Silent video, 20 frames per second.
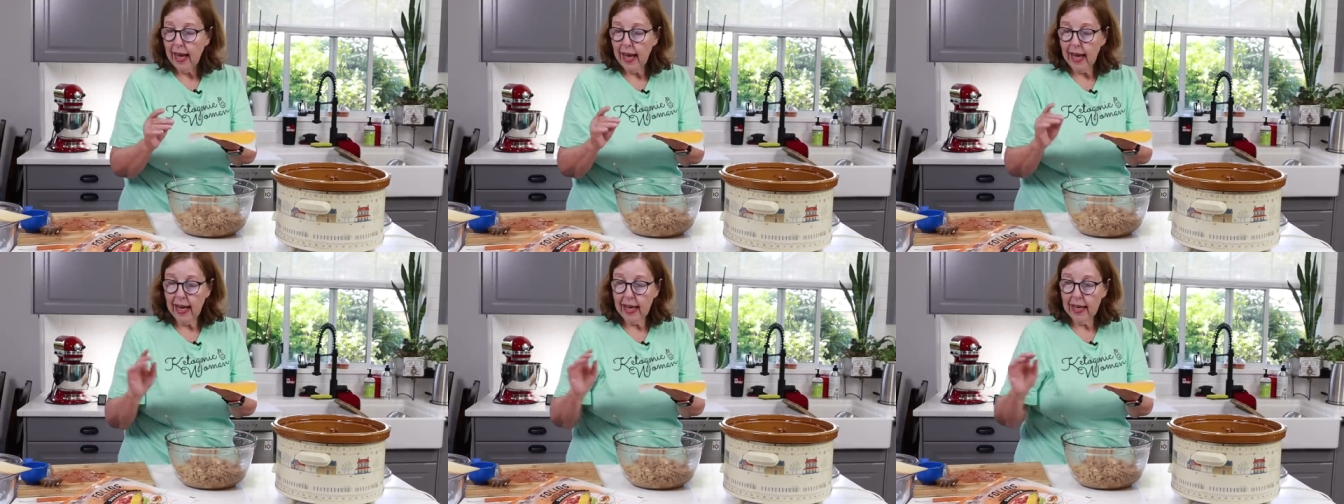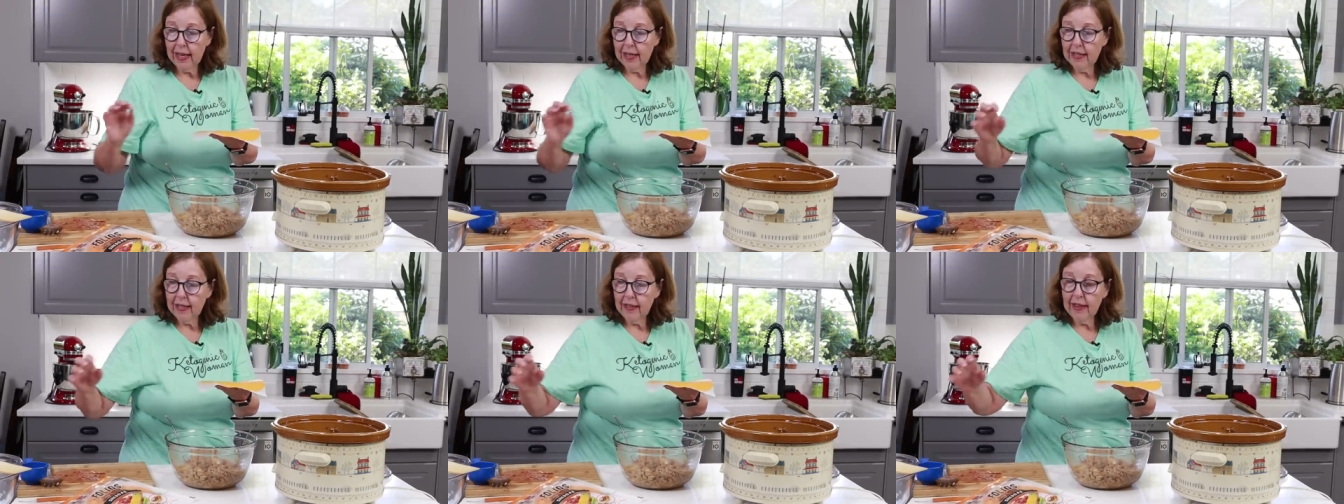
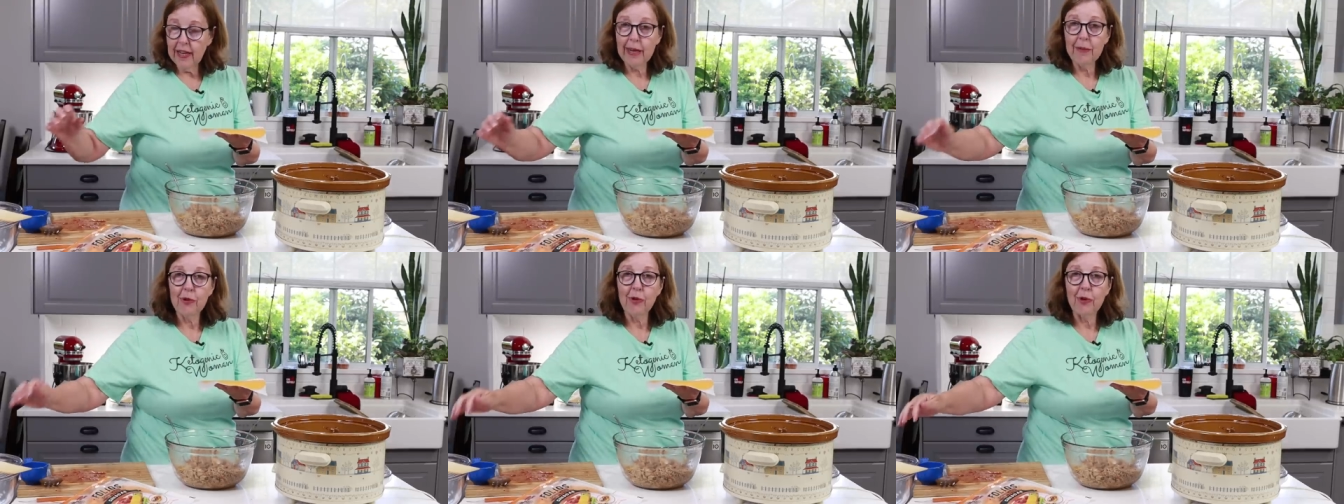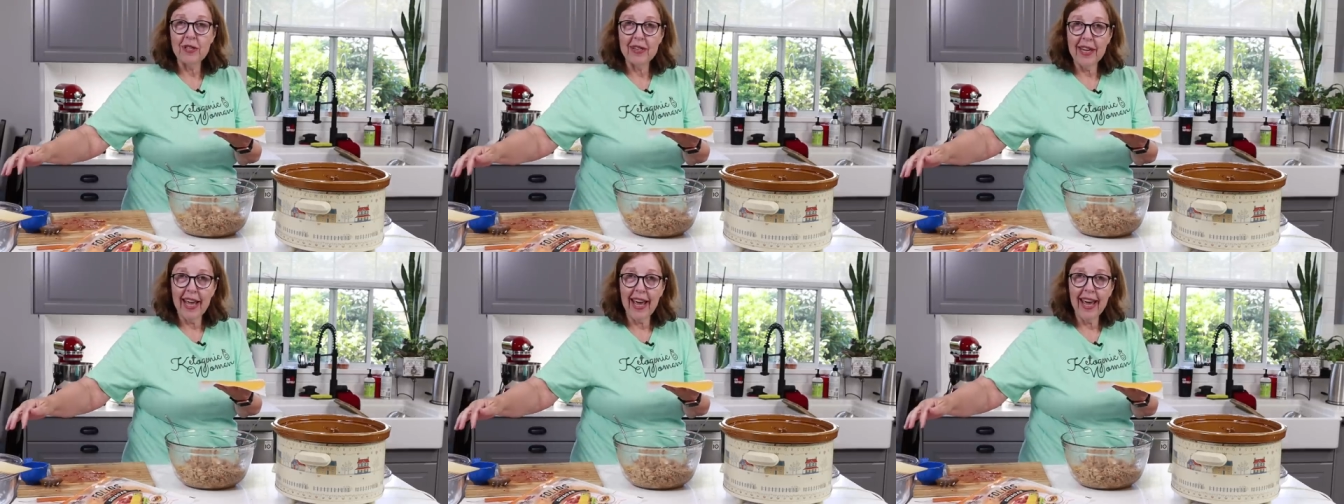and then I'm
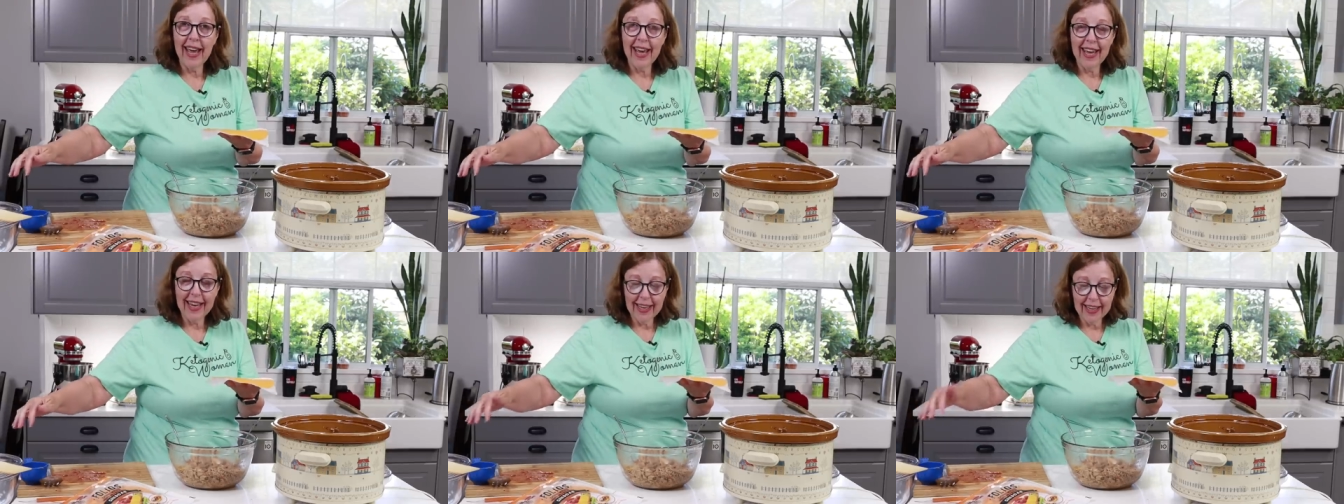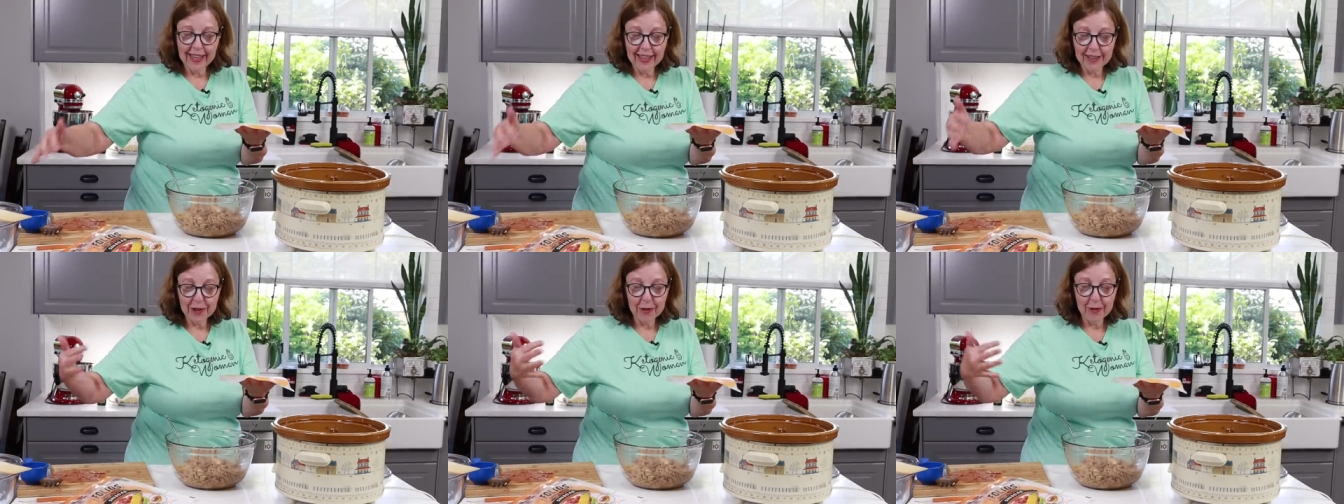going to
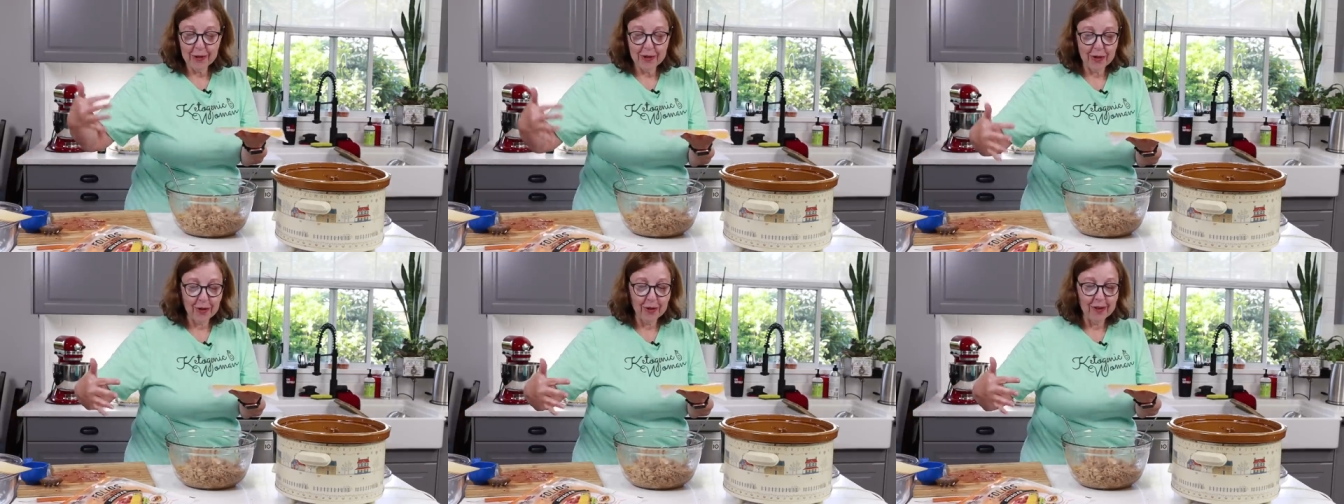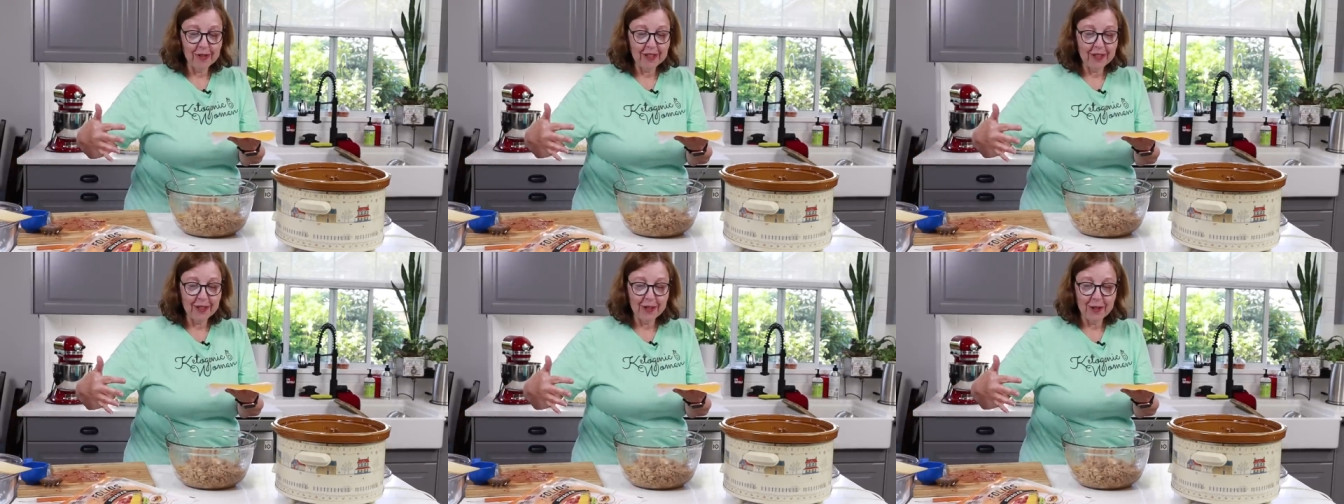hang it so it
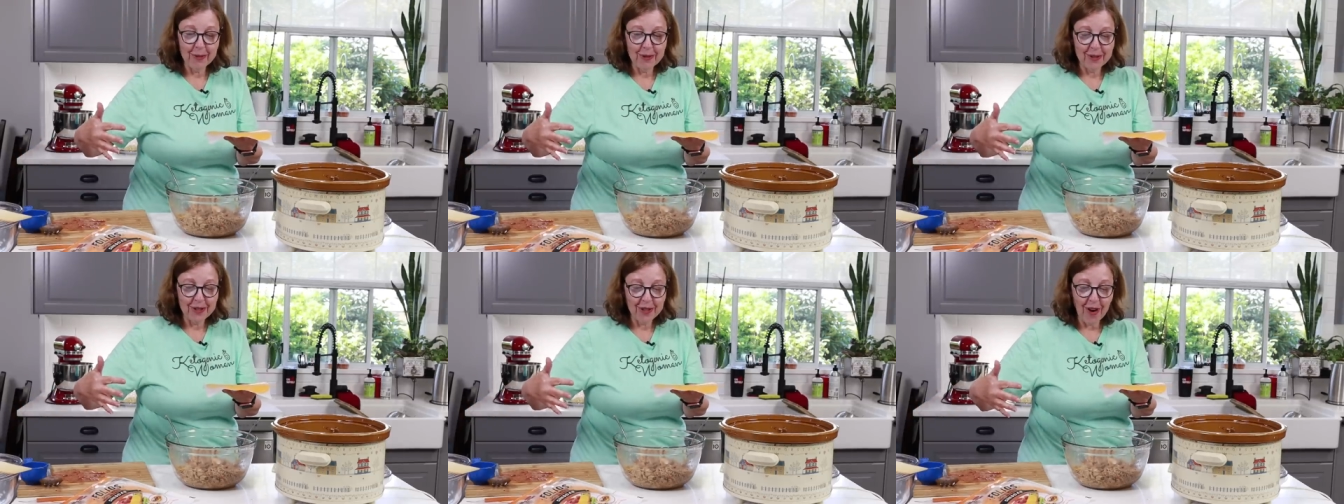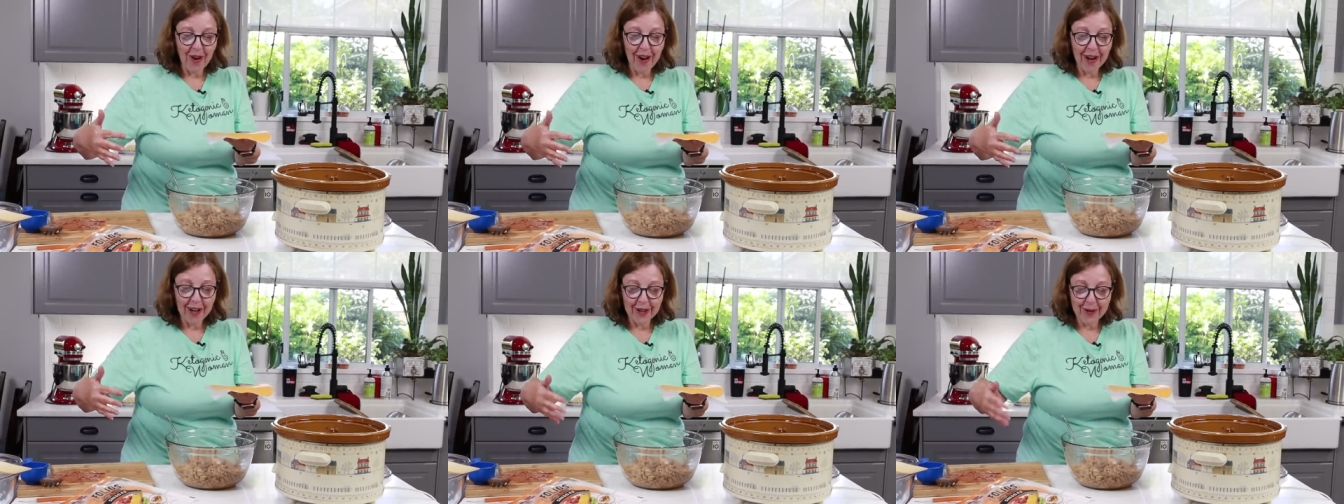turns into a
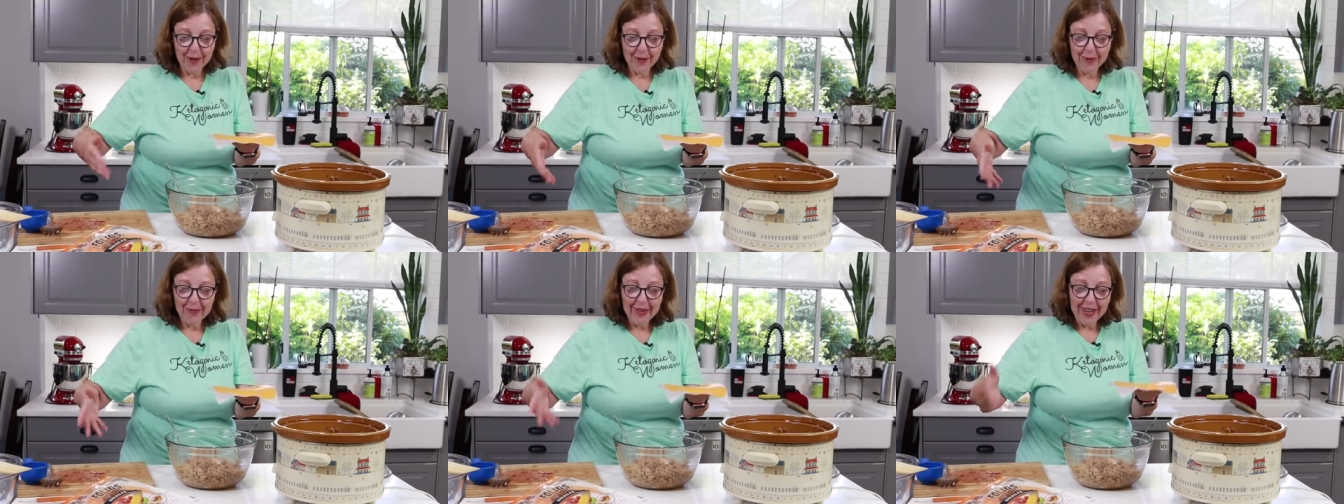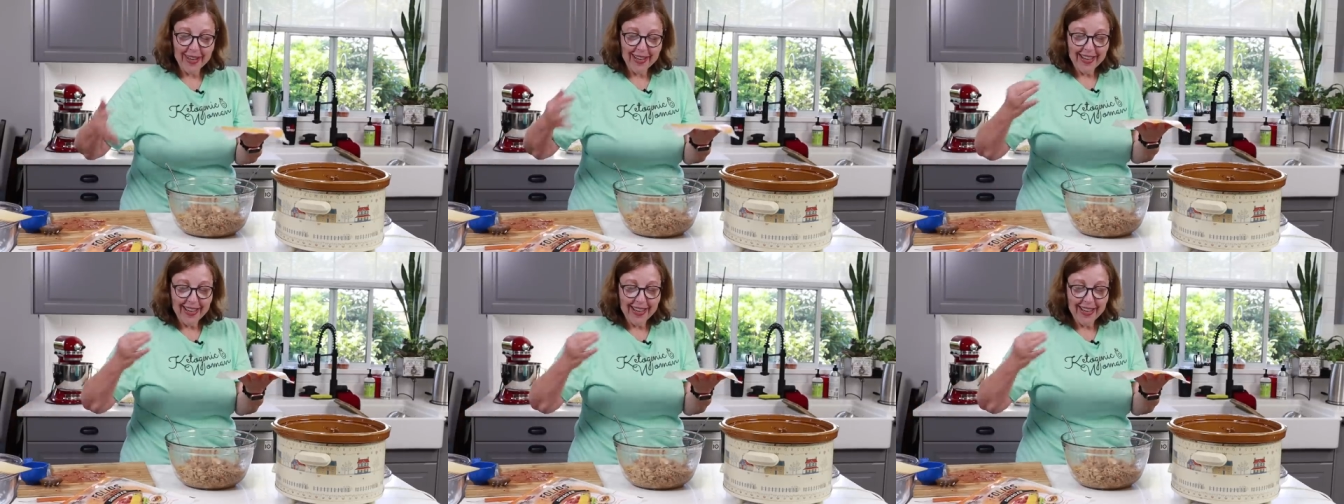taco.